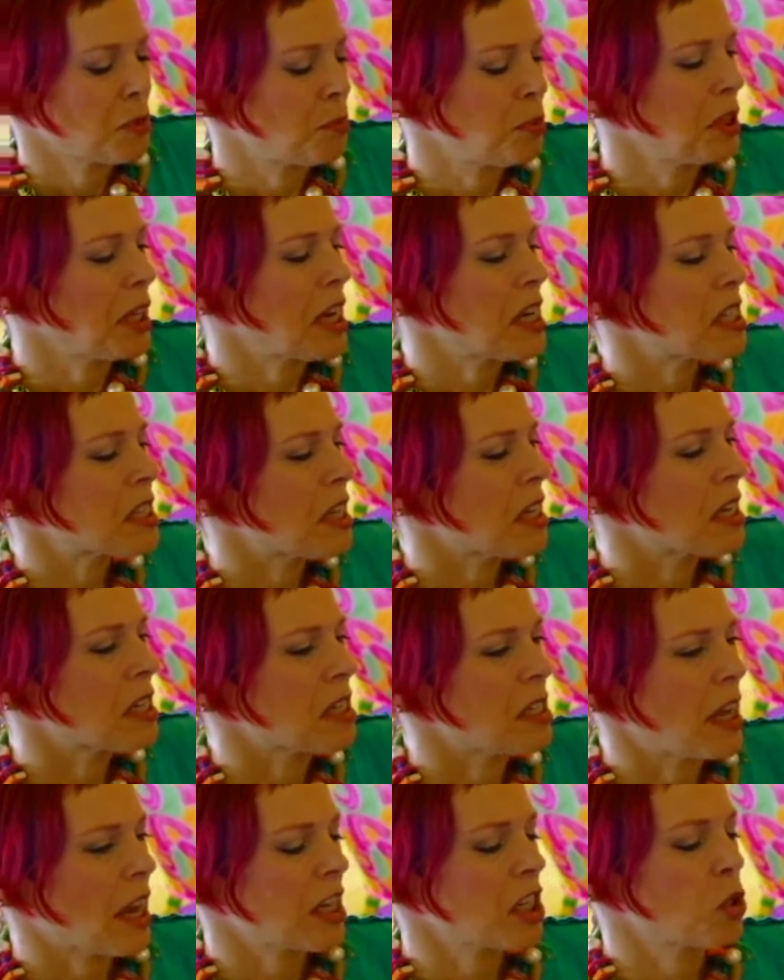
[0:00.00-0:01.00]
to place things
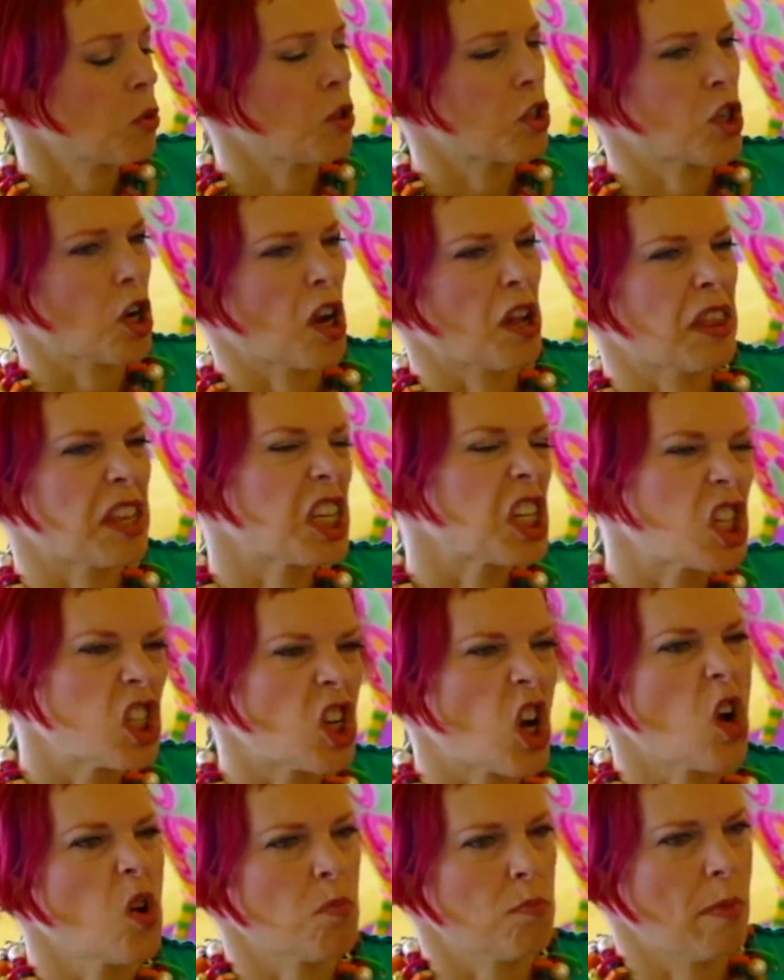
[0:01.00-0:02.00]
next to each other that
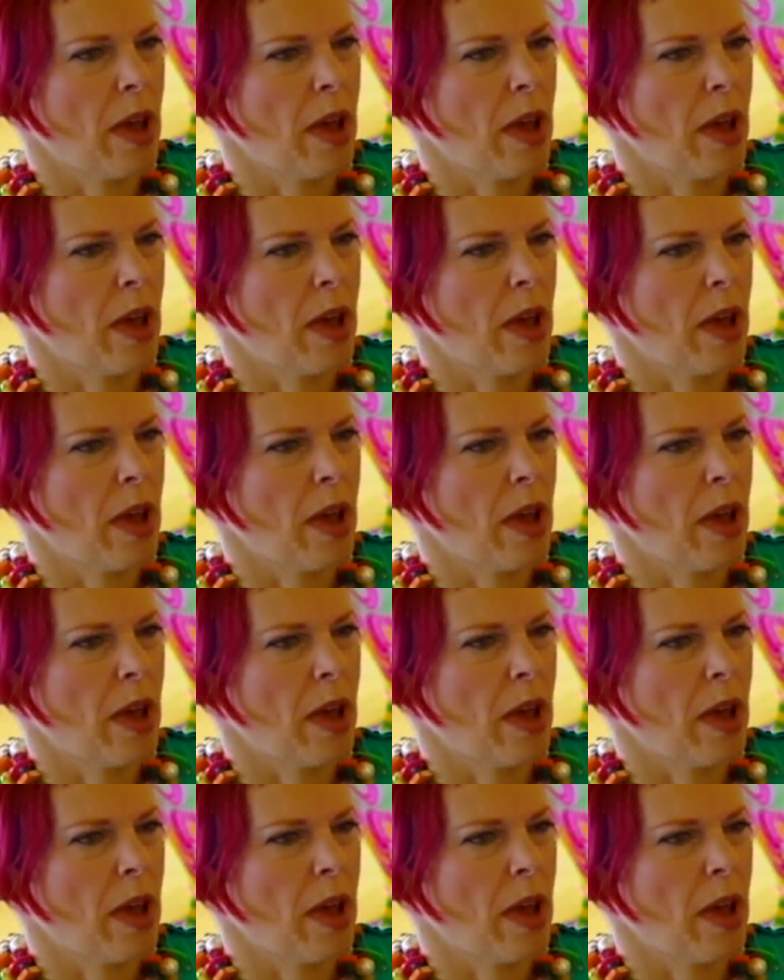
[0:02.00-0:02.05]
don't